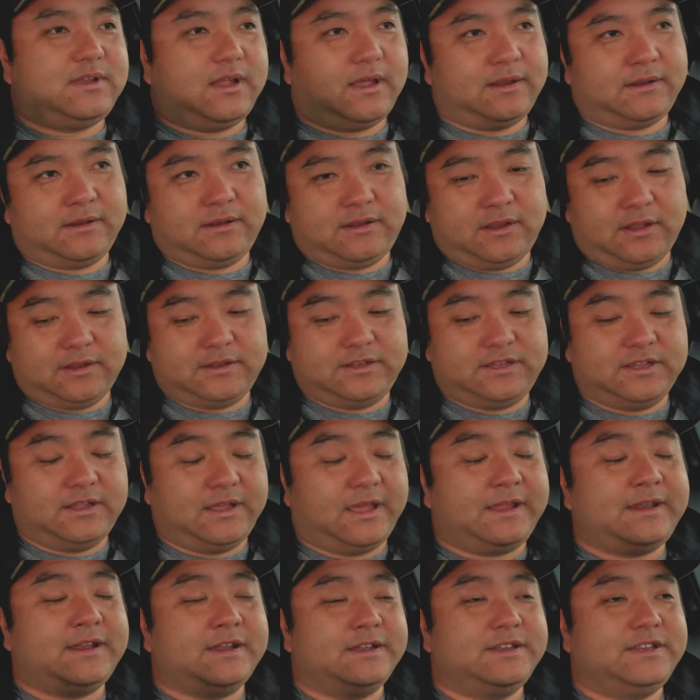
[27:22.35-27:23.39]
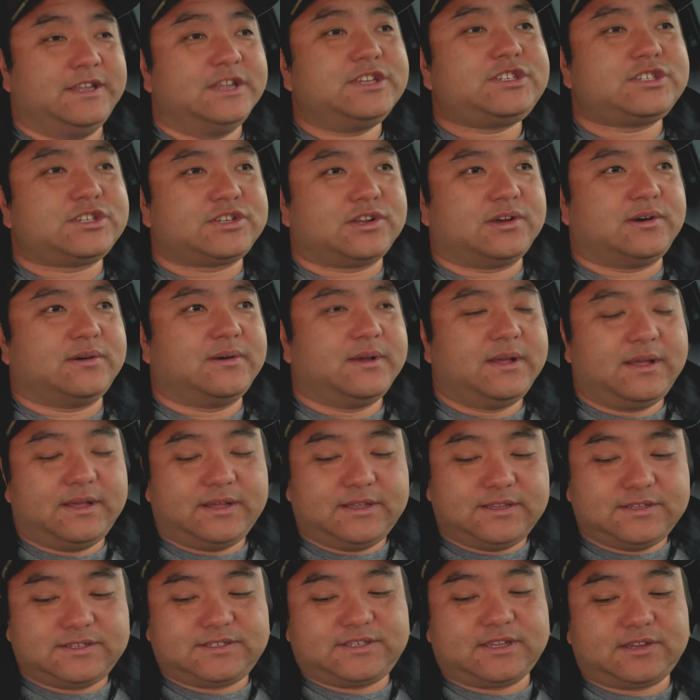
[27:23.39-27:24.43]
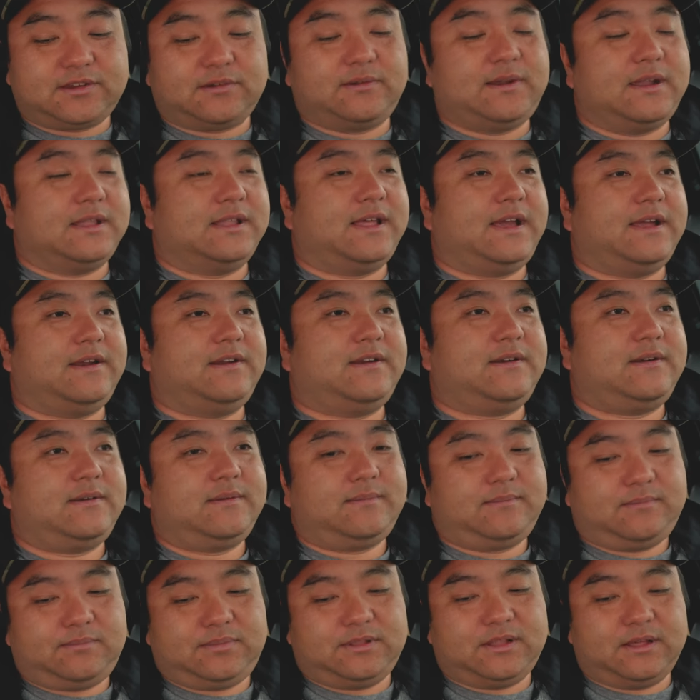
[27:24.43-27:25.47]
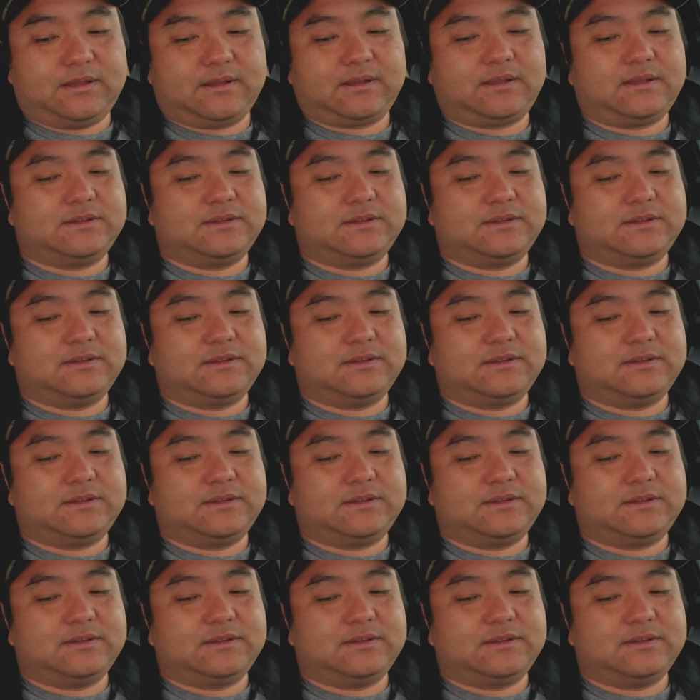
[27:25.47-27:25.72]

an additional cigarette lighter plug.